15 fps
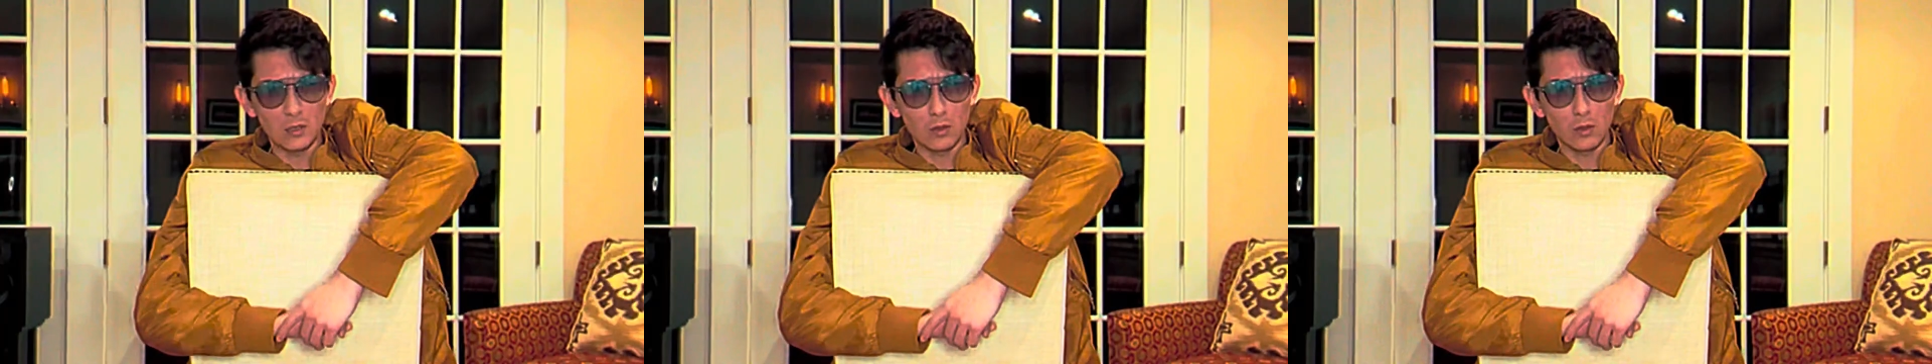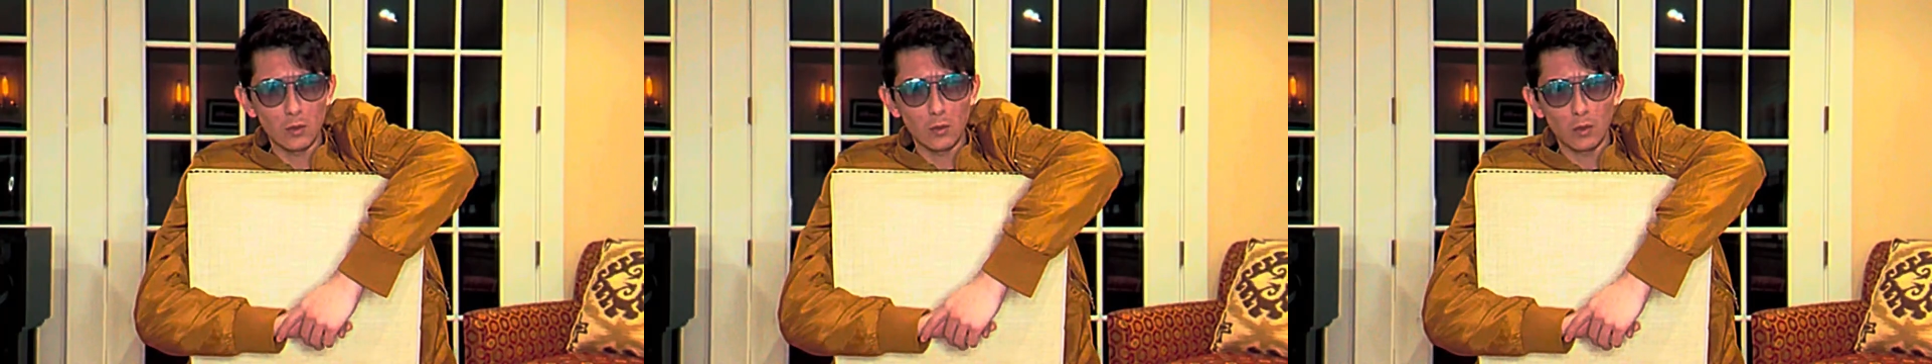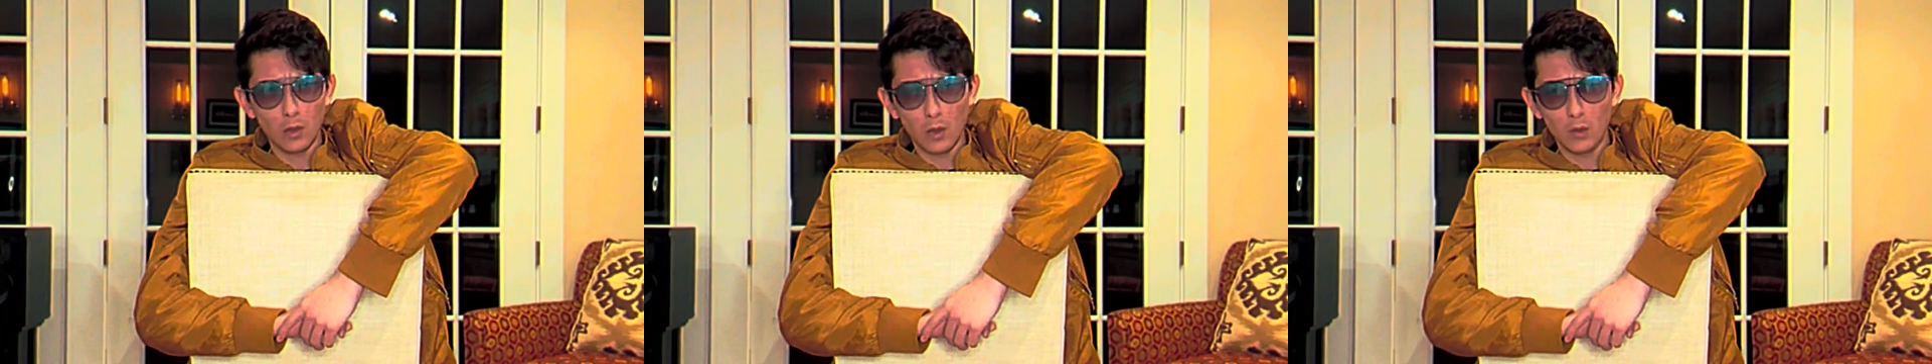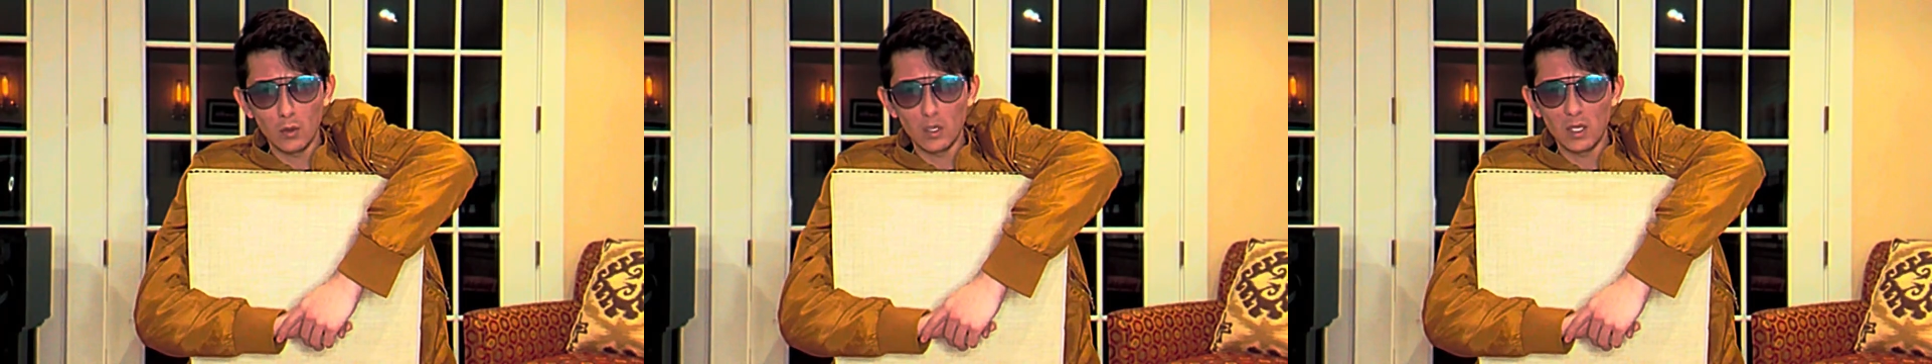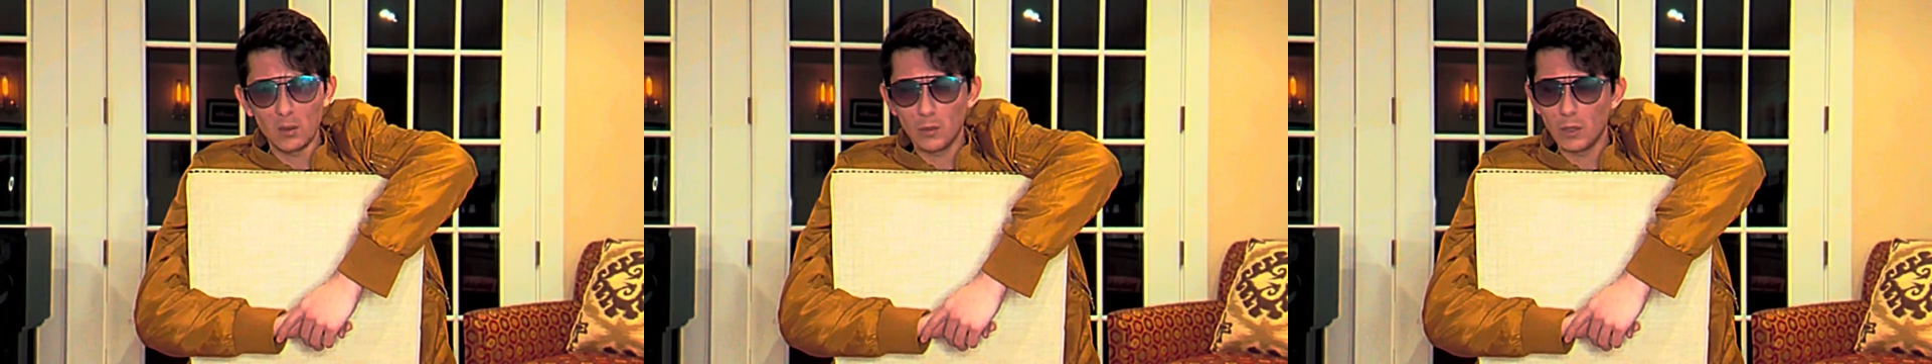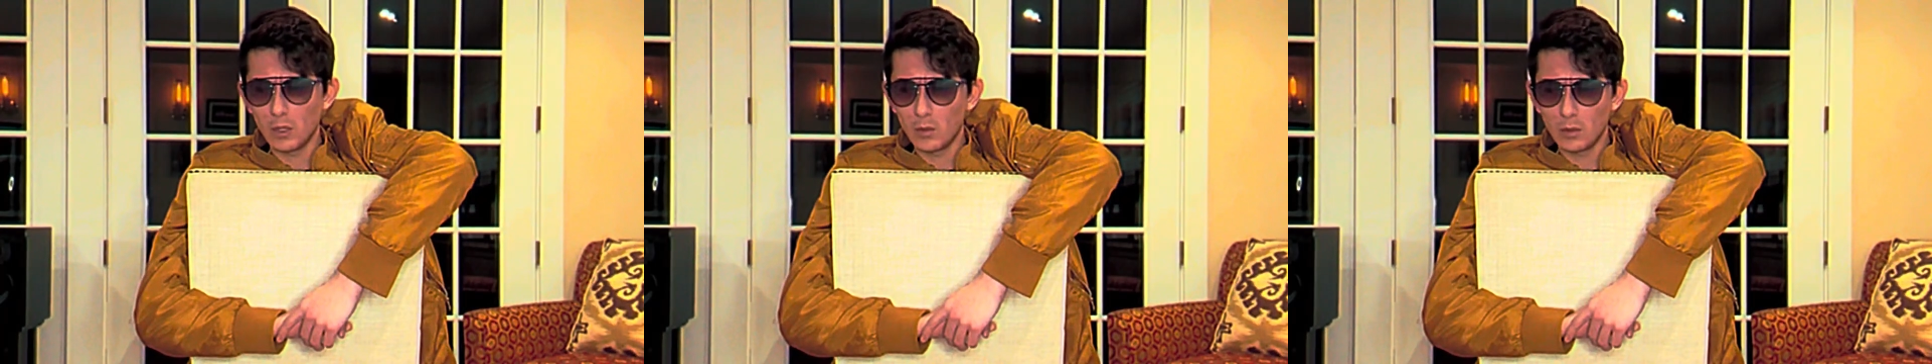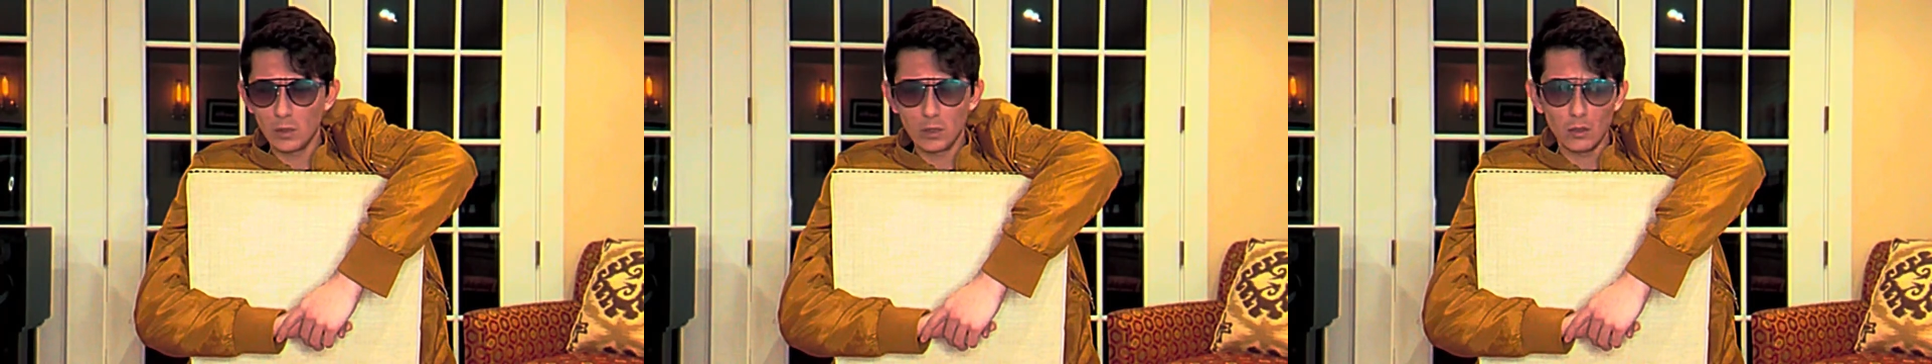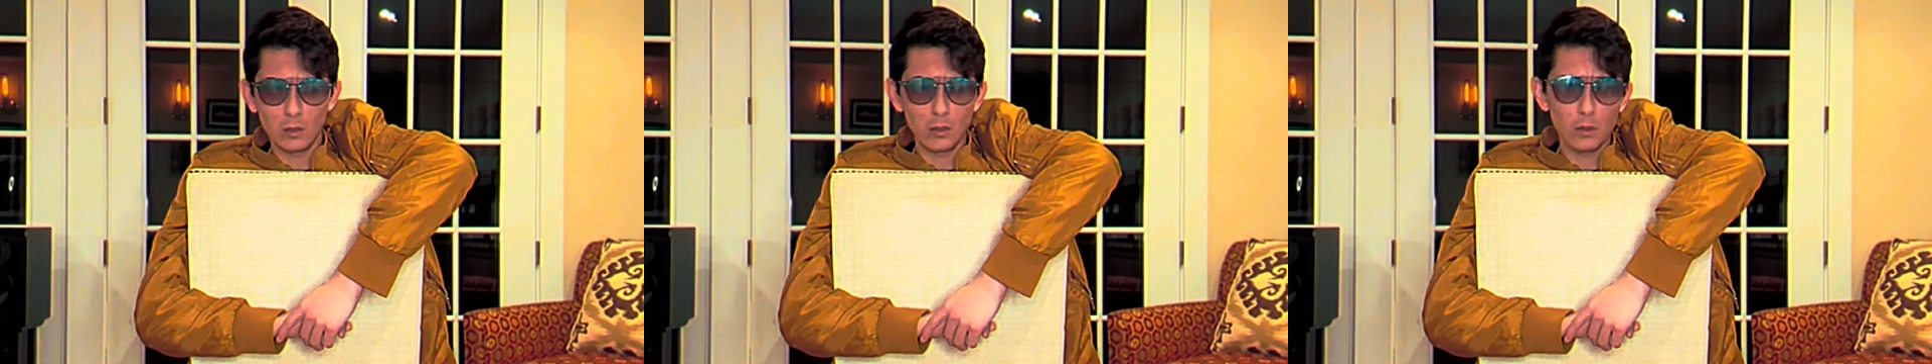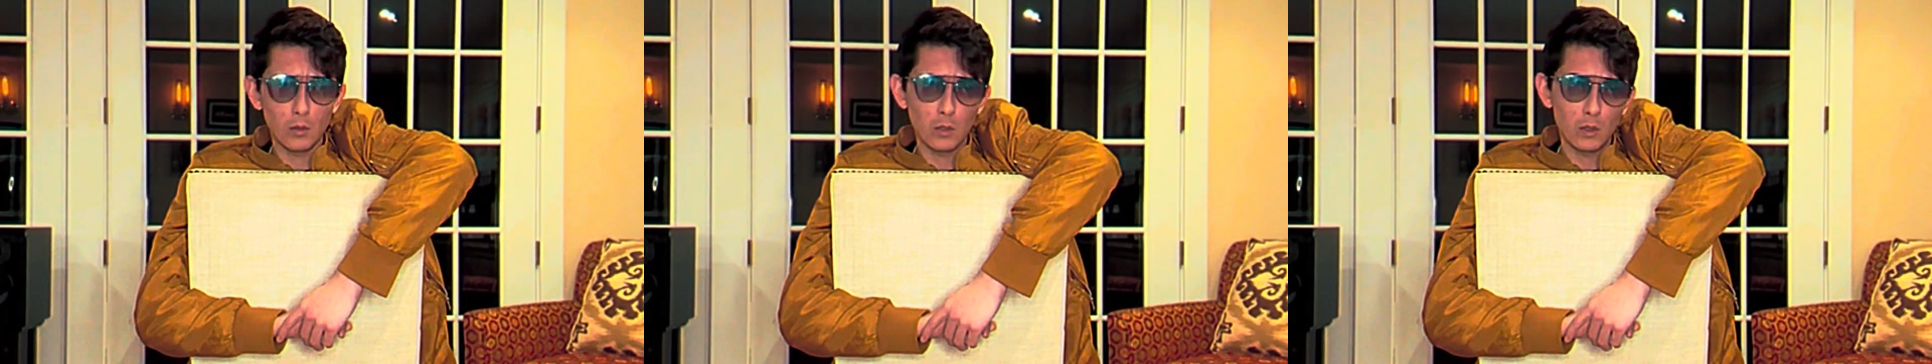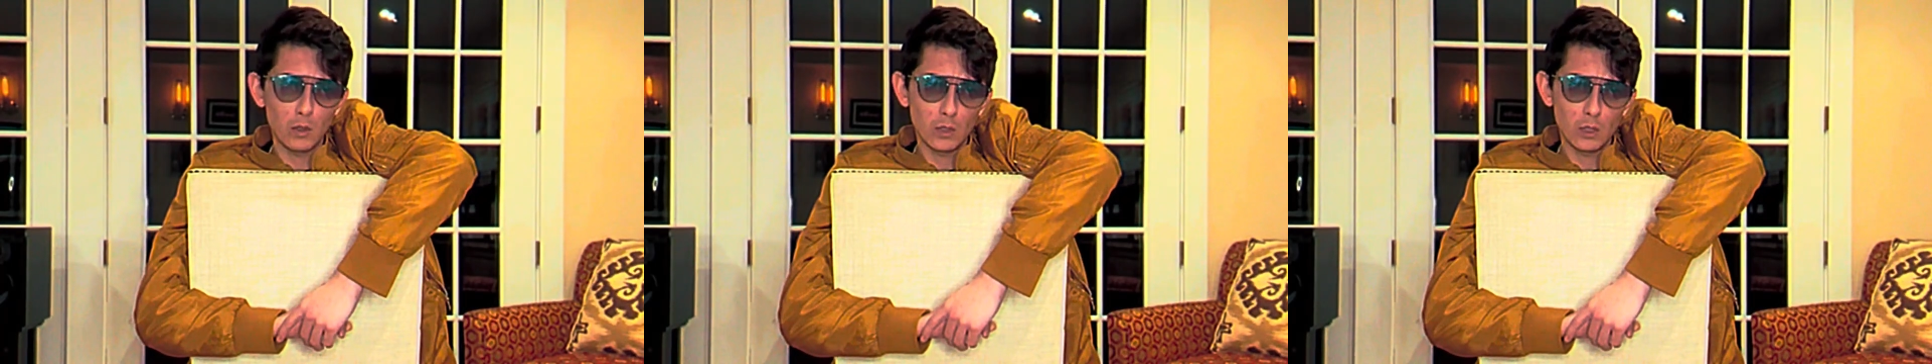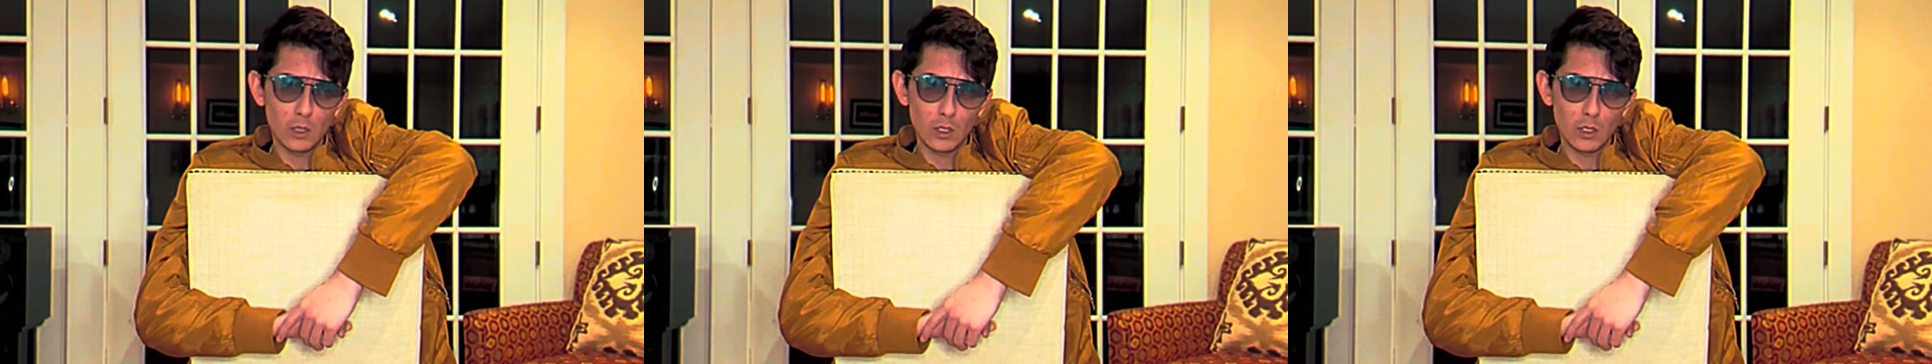so cold and we only grow old, so